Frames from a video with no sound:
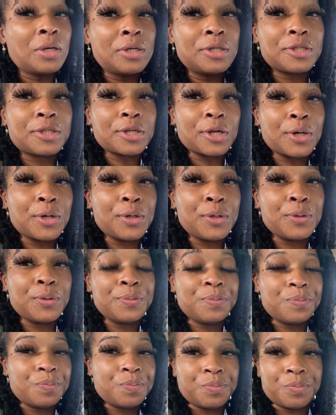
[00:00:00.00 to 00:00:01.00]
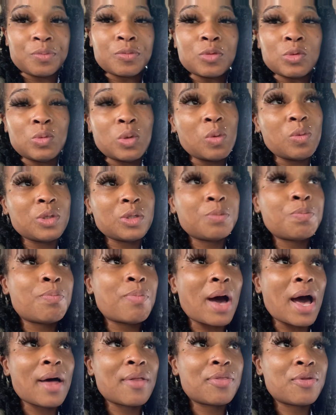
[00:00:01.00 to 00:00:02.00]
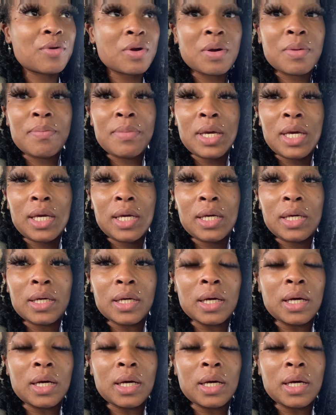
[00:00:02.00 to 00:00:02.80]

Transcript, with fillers: So what was bothering me?